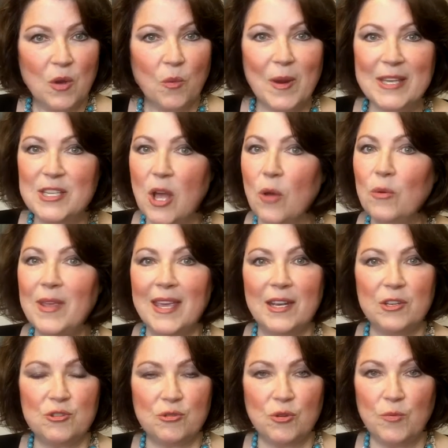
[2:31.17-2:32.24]
We don't get
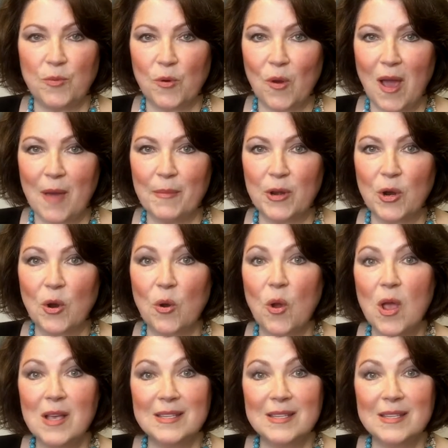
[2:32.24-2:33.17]
a true barometer.